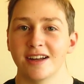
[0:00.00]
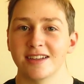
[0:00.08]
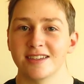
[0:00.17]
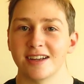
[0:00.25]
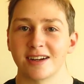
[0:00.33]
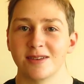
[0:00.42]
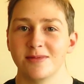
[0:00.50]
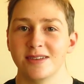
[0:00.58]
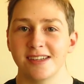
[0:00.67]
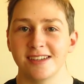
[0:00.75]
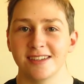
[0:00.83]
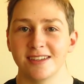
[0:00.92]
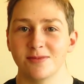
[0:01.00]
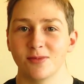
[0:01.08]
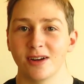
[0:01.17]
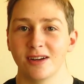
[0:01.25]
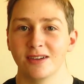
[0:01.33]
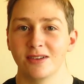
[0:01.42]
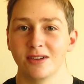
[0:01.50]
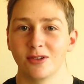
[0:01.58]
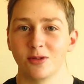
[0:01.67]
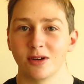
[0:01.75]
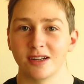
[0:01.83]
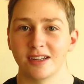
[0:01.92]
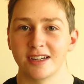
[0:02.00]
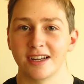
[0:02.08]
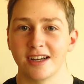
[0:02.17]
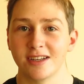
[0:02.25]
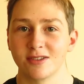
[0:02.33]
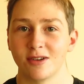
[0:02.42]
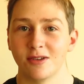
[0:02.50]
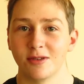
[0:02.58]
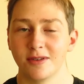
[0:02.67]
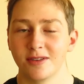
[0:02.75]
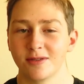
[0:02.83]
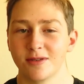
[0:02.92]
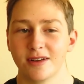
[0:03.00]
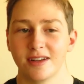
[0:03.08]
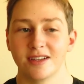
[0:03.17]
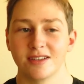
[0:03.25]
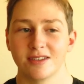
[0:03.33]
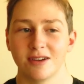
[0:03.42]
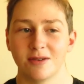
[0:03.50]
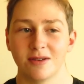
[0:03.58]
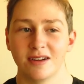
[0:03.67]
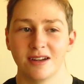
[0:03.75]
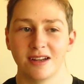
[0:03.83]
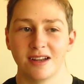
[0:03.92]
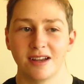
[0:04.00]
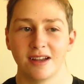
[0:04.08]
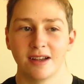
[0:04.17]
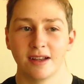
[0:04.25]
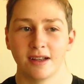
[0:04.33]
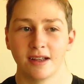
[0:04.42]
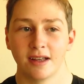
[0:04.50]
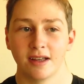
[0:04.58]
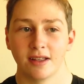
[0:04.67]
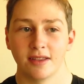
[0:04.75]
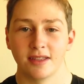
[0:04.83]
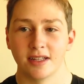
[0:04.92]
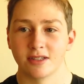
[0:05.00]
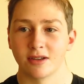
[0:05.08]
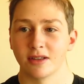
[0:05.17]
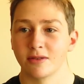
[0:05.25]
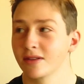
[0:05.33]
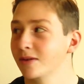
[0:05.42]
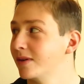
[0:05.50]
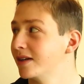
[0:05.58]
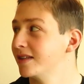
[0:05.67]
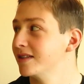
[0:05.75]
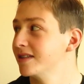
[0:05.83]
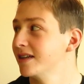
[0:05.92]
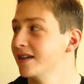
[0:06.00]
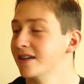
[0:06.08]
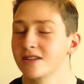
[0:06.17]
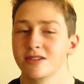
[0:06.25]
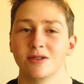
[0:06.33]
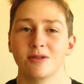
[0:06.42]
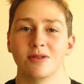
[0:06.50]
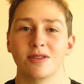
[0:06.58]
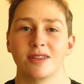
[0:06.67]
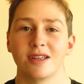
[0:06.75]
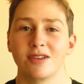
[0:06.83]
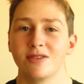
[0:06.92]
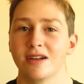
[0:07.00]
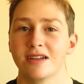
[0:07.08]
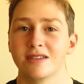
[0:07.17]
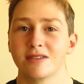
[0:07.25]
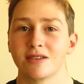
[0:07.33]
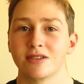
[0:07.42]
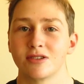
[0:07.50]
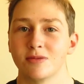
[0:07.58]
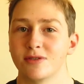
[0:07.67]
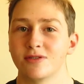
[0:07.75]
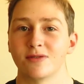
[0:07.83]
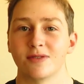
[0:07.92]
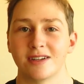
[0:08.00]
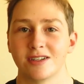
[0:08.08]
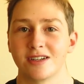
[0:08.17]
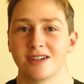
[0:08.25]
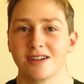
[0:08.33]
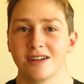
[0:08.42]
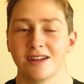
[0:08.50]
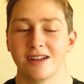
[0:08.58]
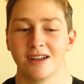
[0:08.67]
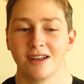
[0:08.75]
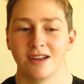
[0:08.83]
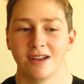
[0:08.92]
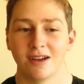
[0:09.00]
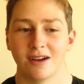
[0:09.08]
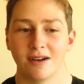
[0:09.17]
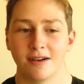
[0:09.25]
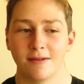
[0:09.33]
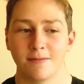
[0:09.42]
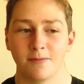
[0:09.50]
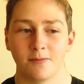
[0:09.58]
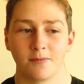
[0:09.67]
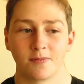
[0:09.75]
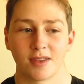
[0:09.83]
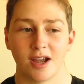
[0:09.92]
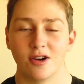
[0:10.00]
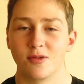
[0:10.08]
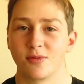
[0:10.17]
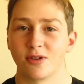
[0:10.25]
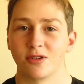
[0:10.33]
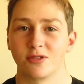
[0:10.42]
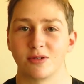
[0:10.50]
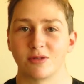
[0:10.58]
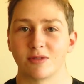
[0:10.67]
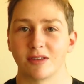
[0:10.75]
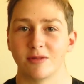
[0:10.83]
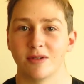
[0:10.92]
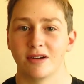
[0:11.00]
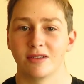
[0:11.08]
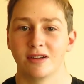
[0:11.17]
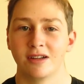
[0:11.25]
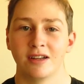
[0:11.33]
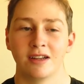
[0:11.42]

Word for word: It's not going to be easy, but we're going to kick ass all the way through it. So that's all I really wanted to say. So thank you guys so much for watching. Um, I hope you're all doing really well.